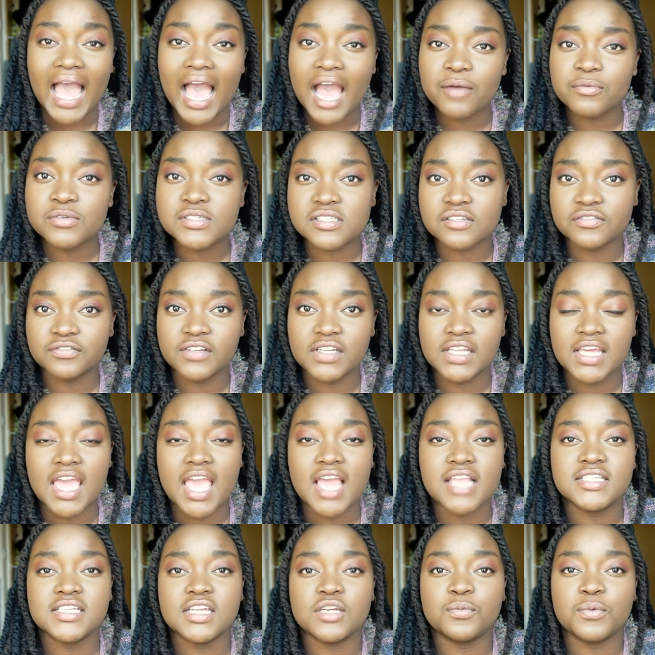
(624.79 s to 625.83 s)
I was
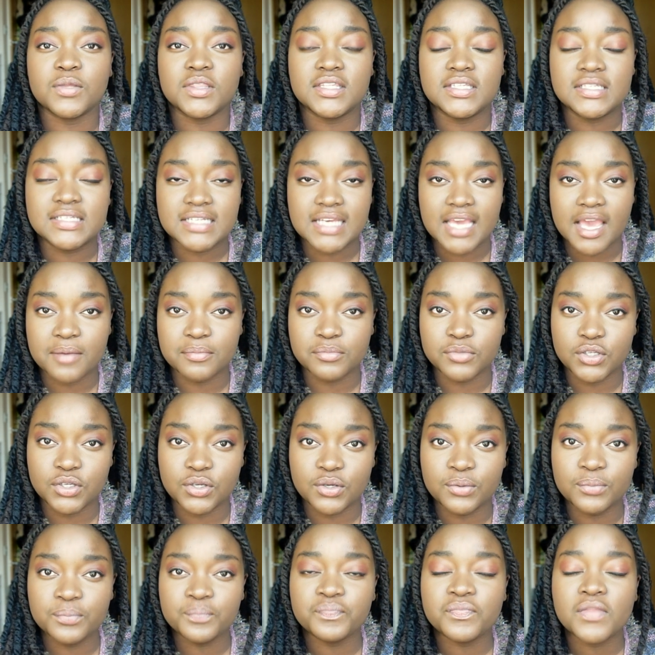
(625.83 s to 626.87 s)
affiliated with
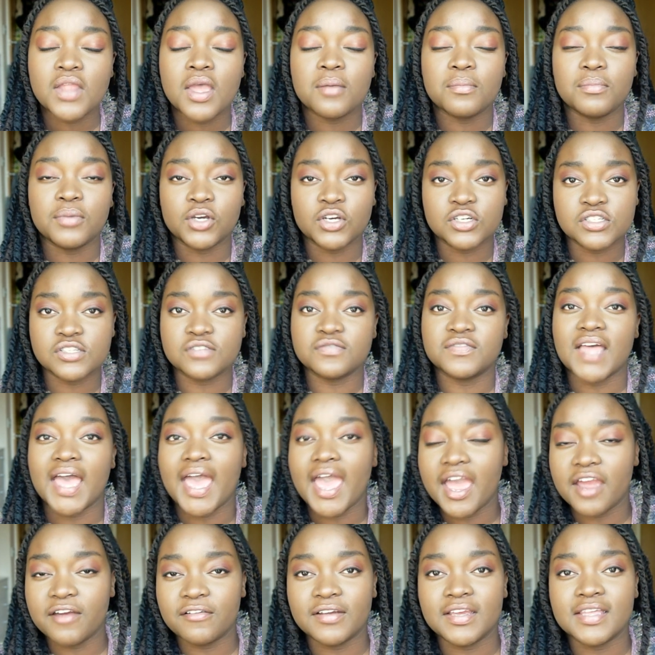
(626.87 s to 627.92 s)
DMU because of
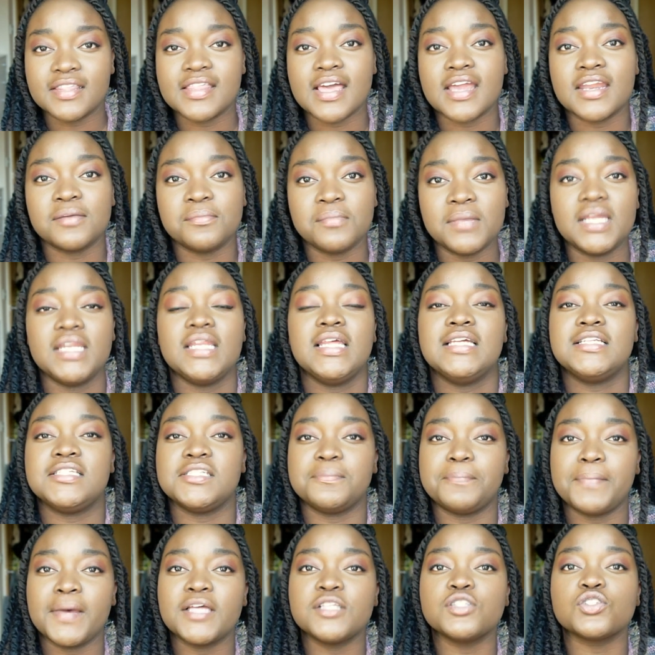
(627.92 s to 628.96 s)
the area that I'm in.
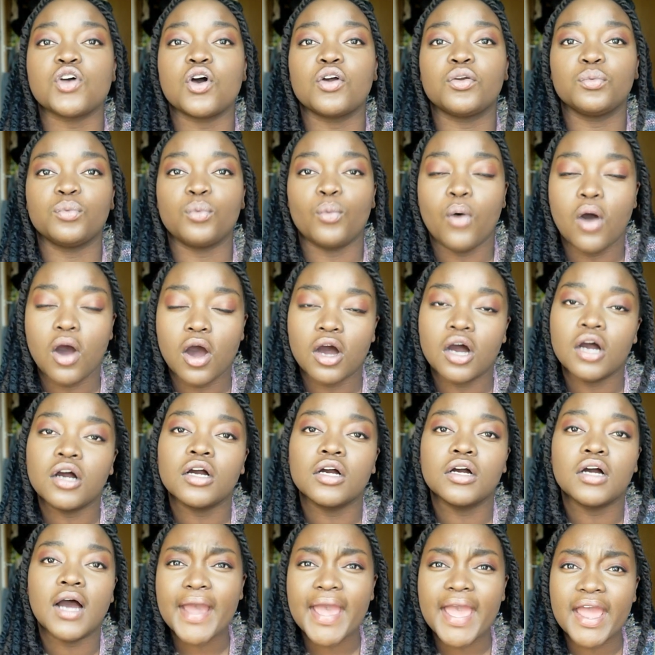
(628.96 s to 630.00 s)
It depends on
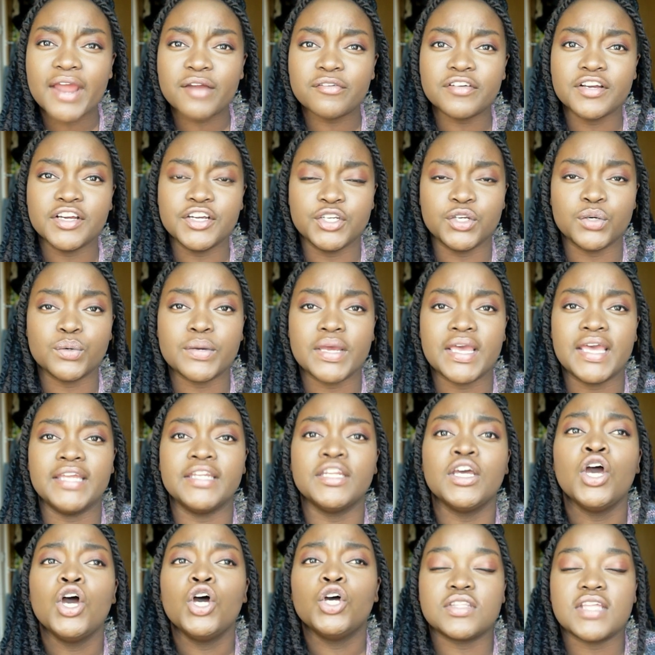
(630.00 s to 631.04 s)
what area you're
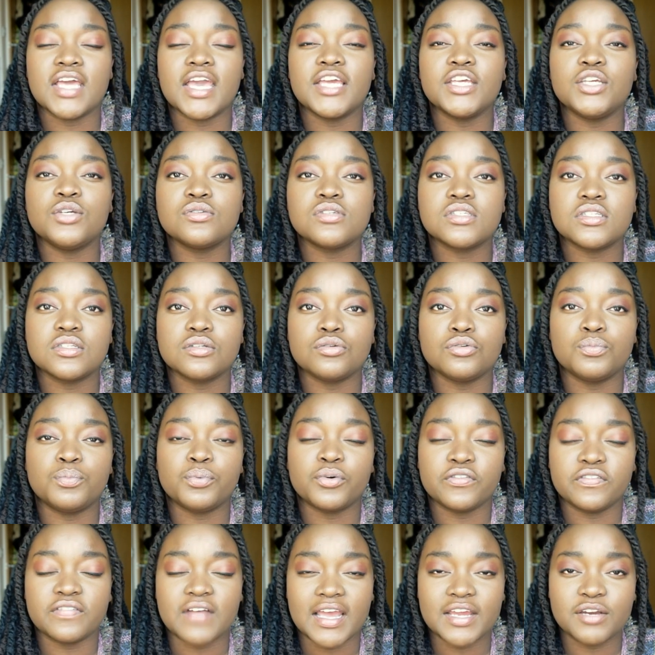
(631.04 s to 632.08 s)
in. So they used
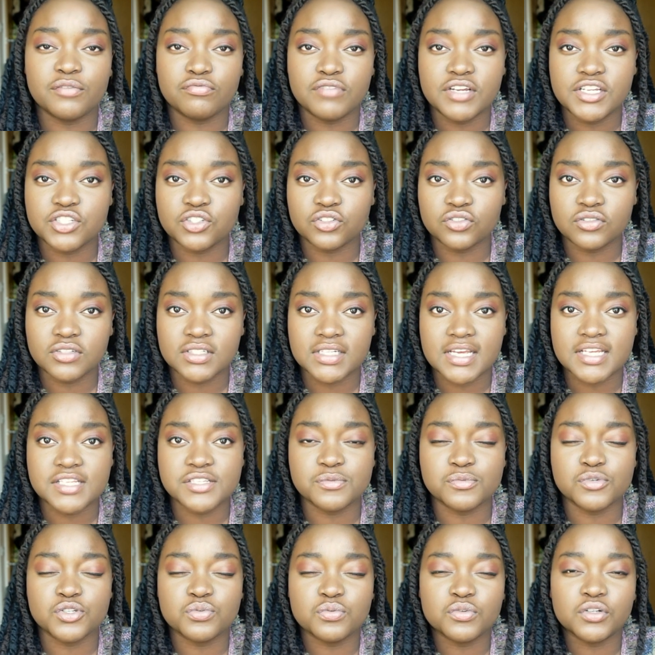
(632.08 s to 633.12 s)
to provide regional
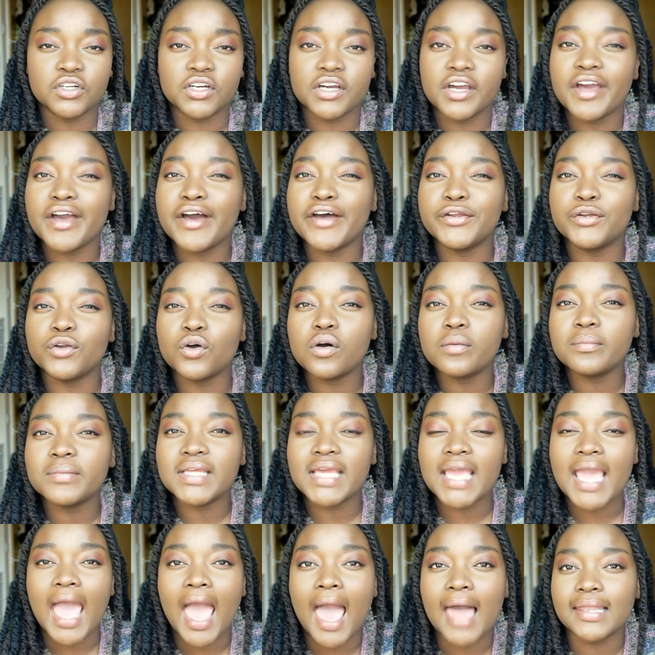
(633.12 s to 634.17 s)
days, which would occur
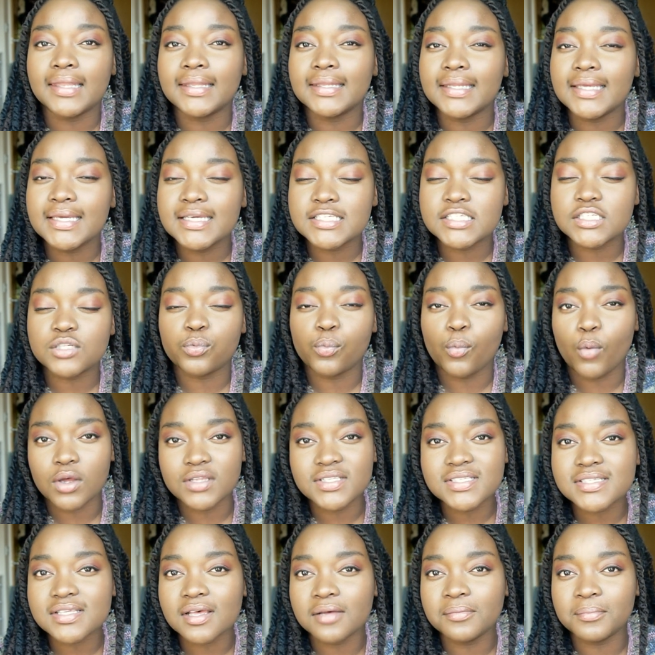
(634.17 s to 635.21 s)
normally at least
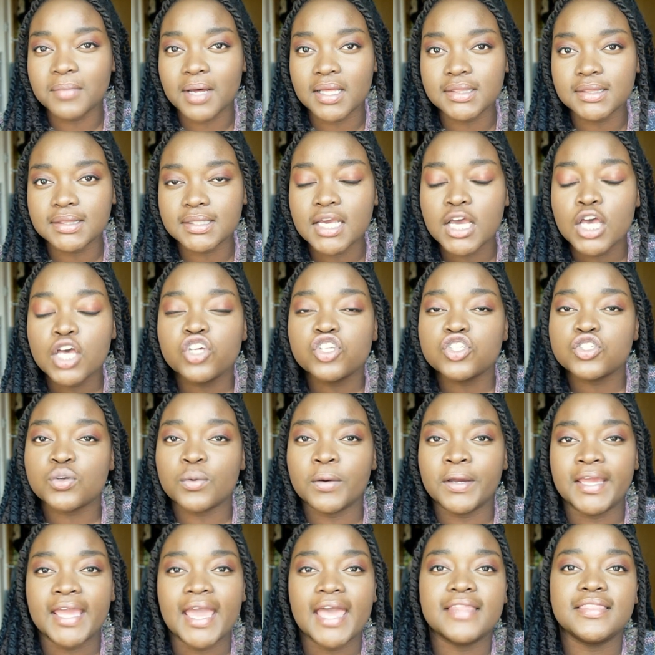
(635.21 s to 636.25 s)
once a month.
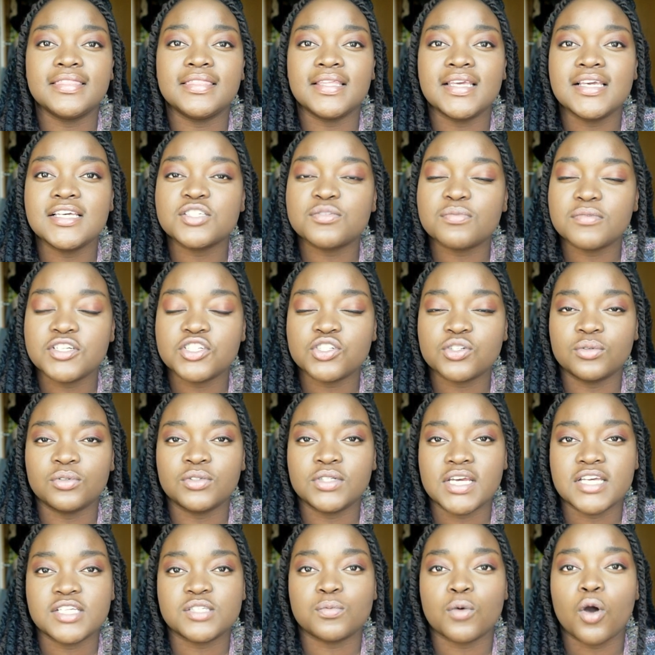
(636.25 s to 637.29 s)
So again, these
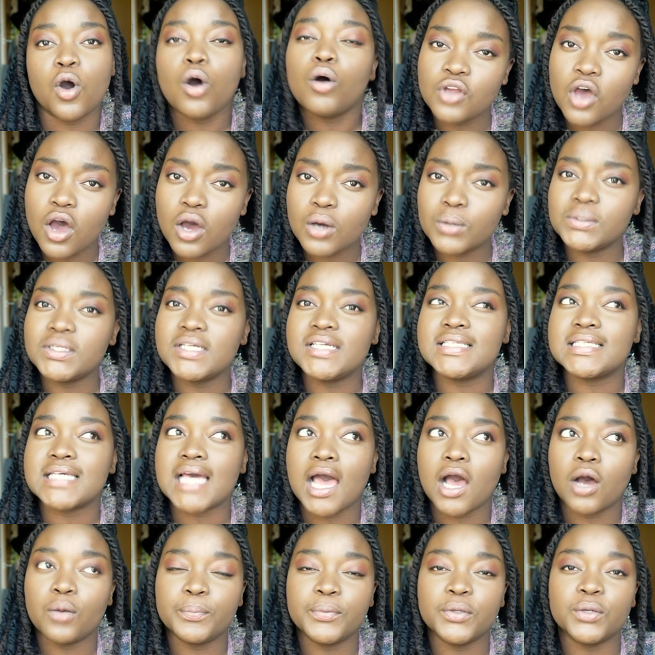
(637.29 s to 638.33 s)
regional days were not only
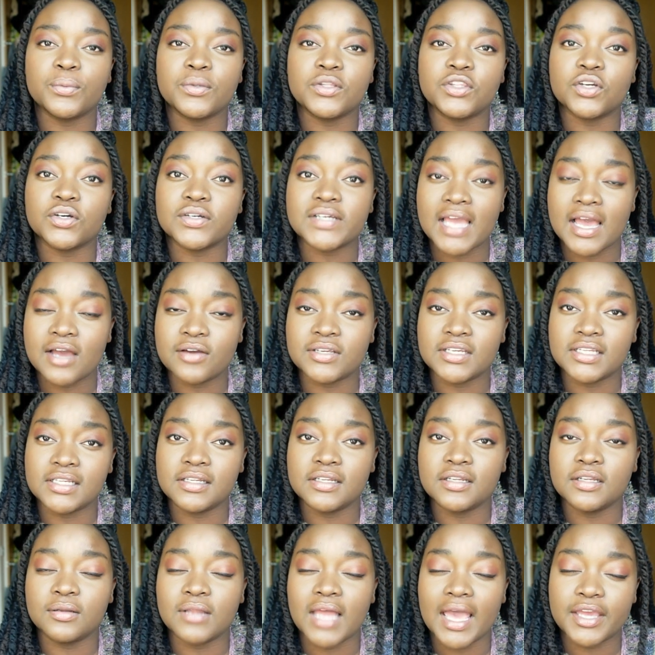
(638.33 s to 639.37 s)
to help you with your
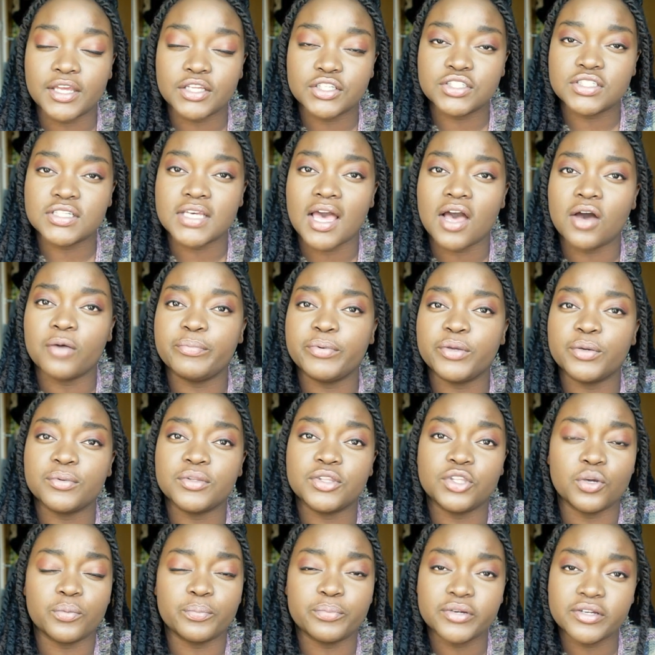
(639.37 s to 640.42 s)
to help
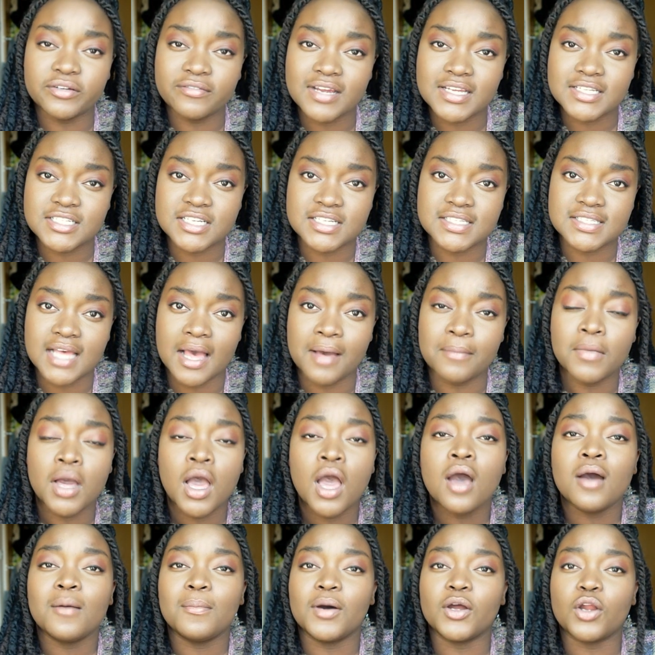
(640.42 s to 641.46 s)
you with your pre-reg
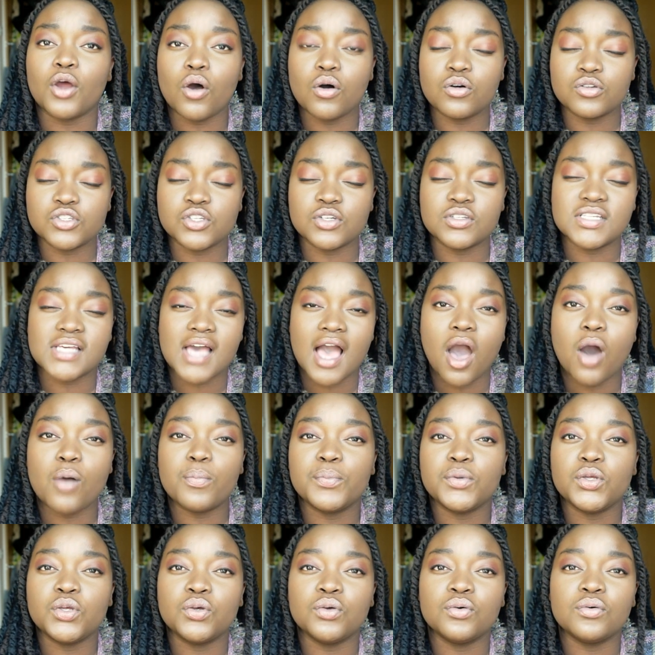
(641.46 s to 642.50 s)
exam, but also to
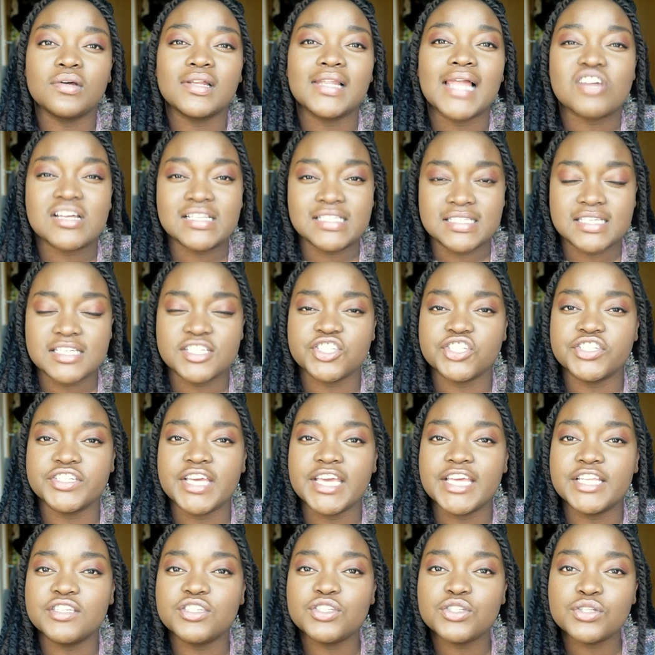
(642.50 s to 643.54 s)
help you
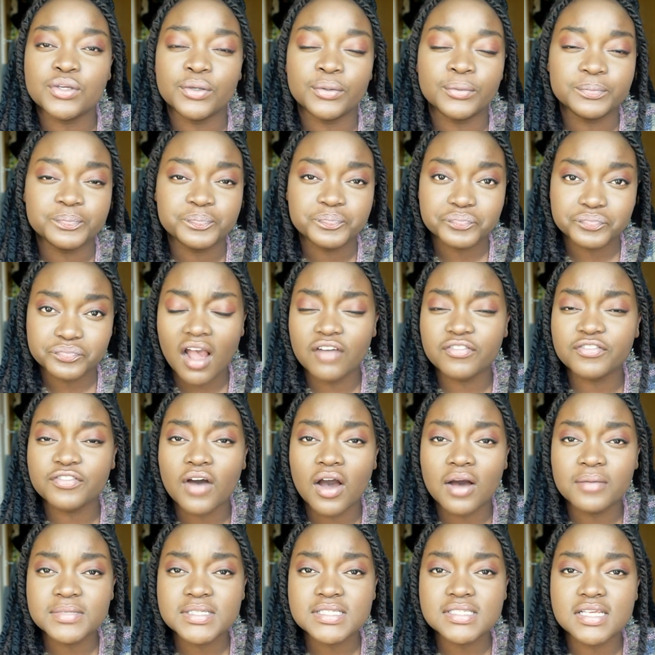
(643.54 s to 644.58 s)
transition into a
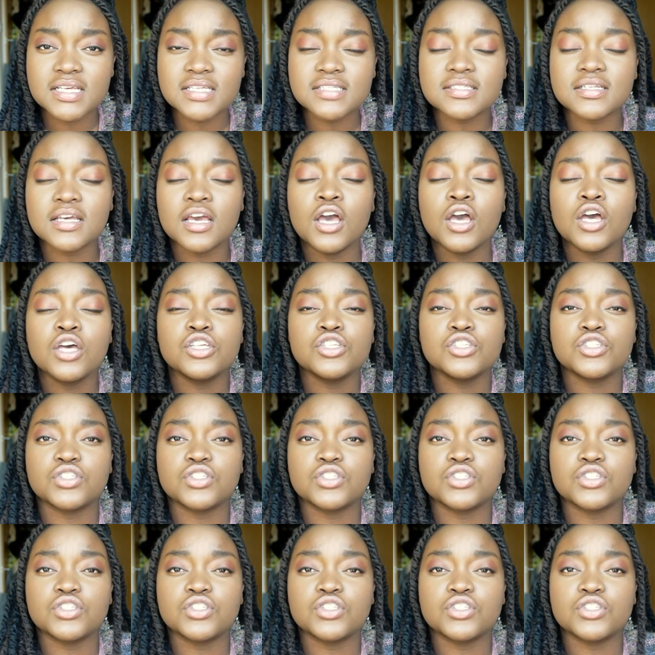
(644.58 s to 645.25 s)
pharmacist.